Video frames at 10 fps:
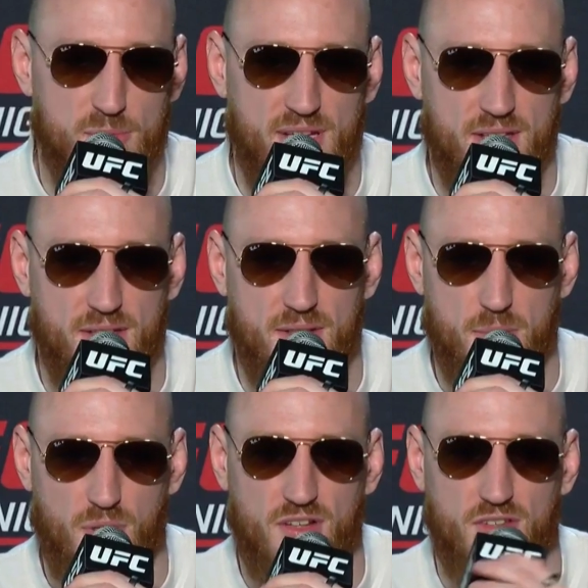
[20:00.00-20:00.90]
man.
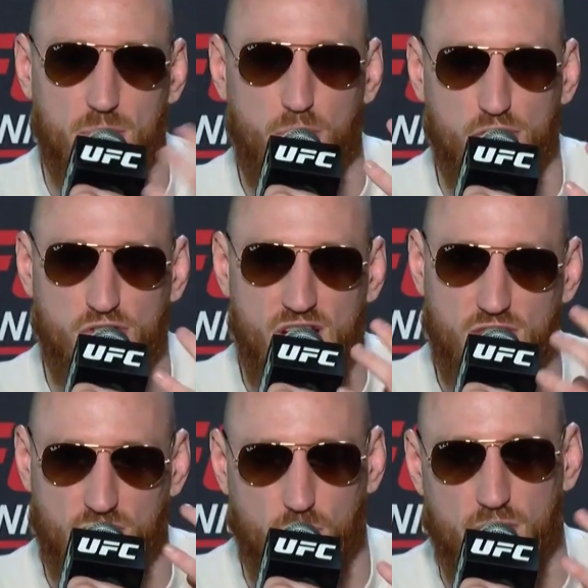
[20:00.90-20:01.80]
It brings an
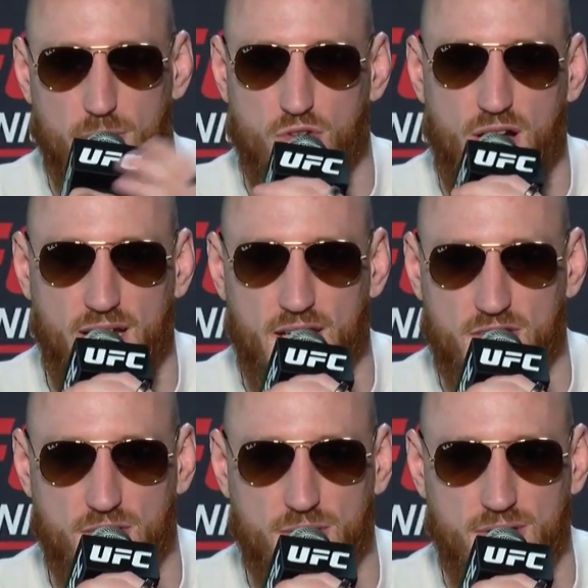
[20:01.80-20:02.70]
appreciation of what I'm trying to get
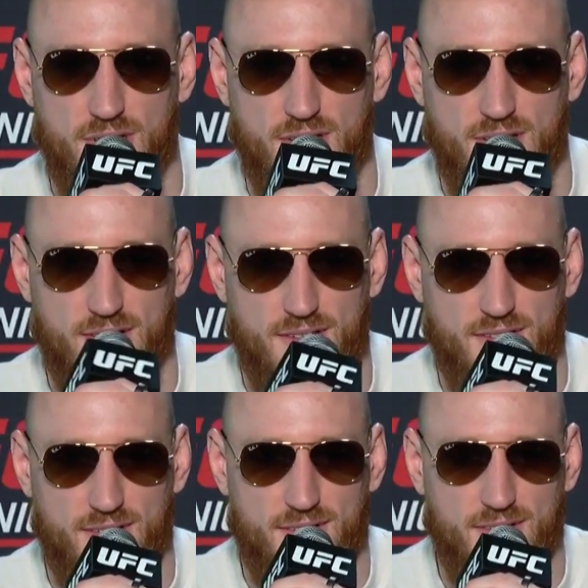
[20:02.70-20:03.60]
to.
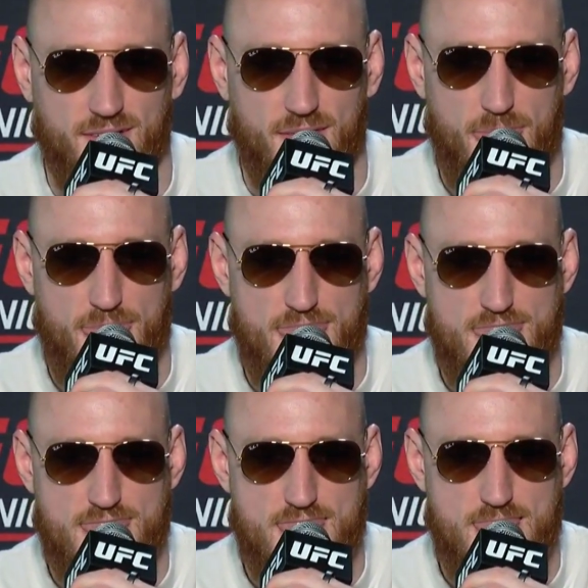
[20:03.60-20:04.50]
How long have you had
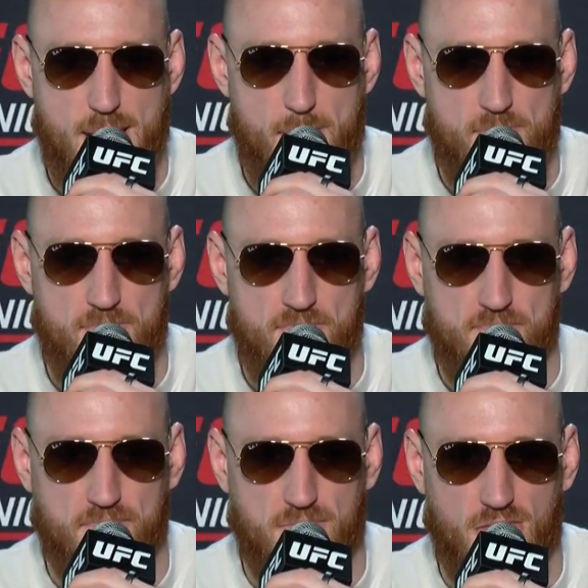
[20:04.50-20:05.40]
it? Where have you been driving it?
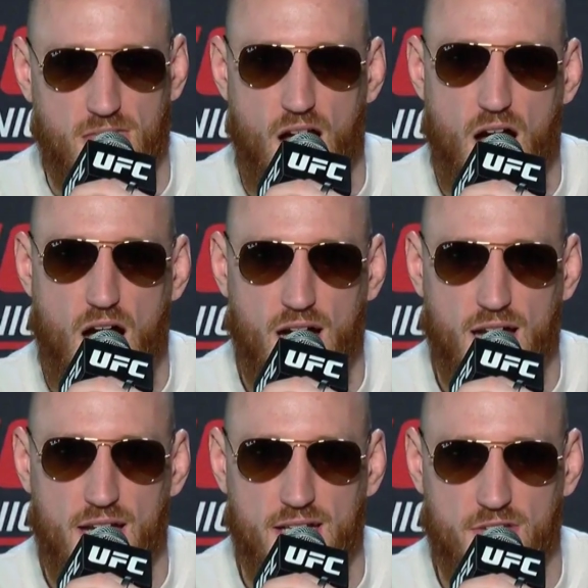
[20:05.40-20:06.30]
I
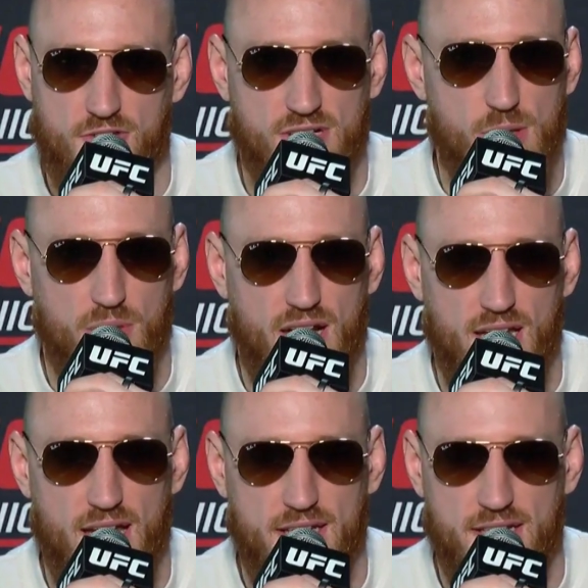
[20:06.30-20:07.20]
got it yesterday when I
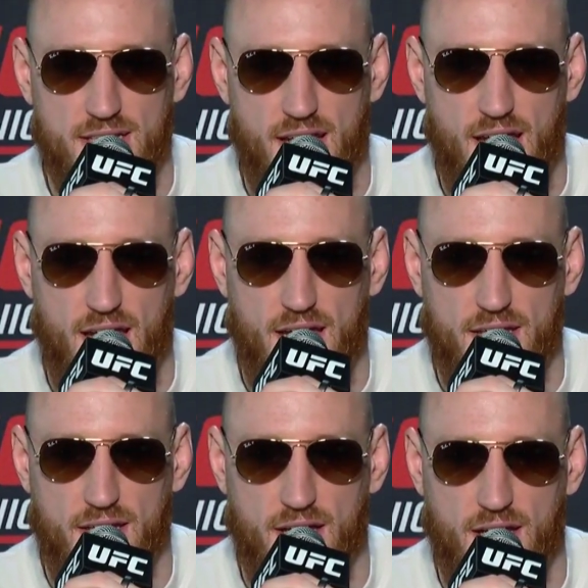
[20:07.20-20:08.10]
landed, and
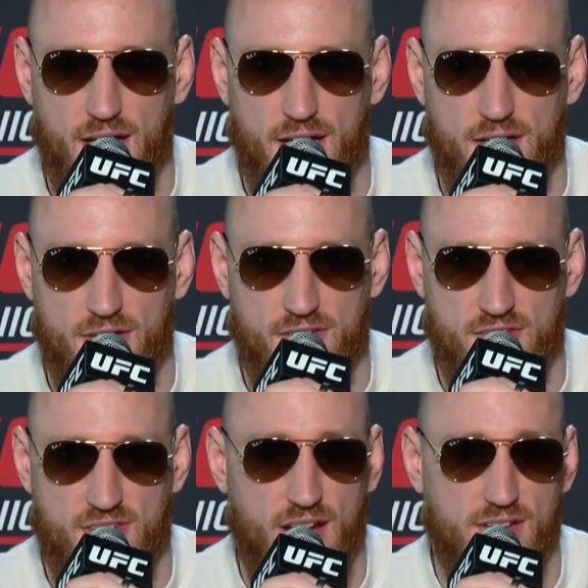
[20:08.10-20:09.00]
this is the
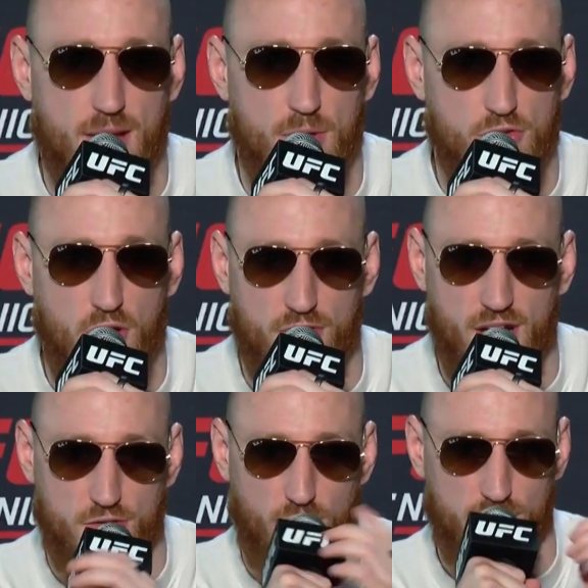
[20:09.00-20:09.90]
second time I drove it. I
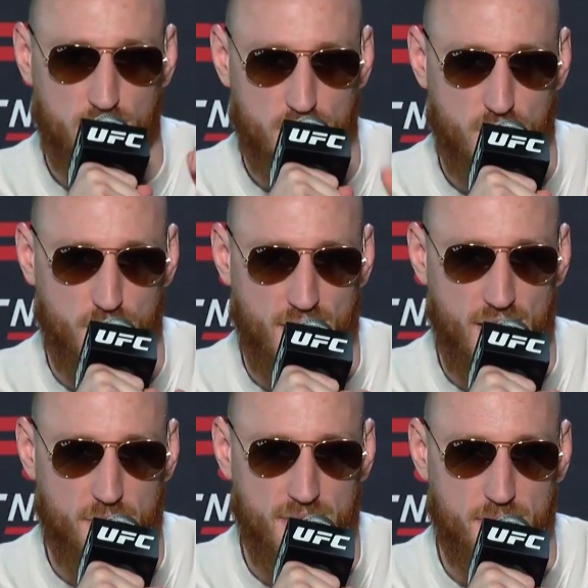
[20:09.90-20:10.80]
drove it to the
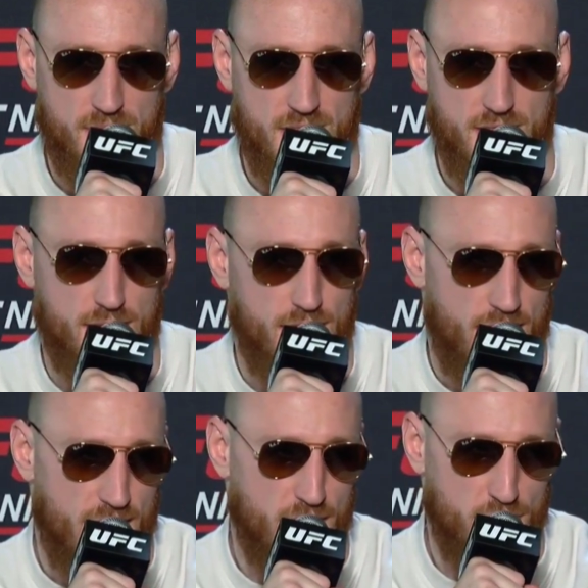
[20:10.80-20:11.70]
Airbnb,
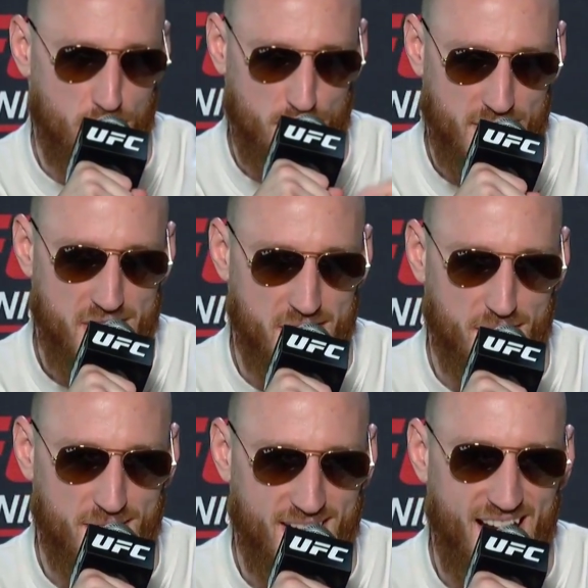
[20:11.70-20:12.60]
and I drove it here.